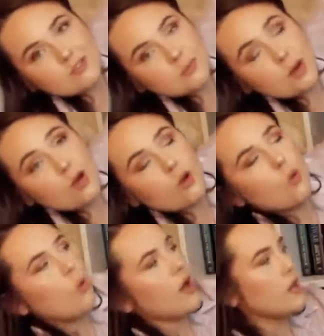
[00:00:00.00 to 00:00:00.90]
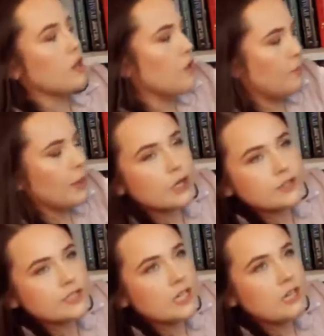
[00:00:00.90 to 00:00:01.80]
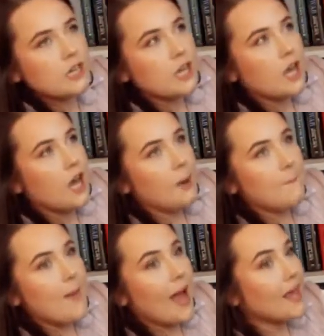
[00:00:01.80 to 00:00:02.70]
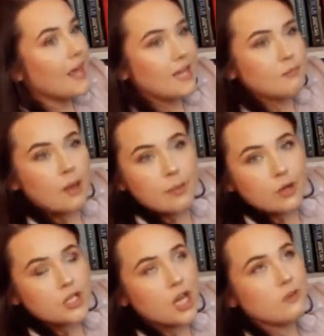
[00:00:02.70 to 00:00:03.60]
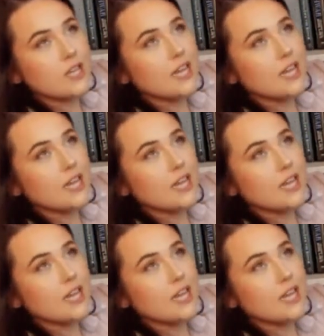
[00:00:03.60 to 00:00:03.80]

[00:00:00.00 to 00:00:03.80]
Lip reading: to have to put quite a lot of books back in my bookshelves,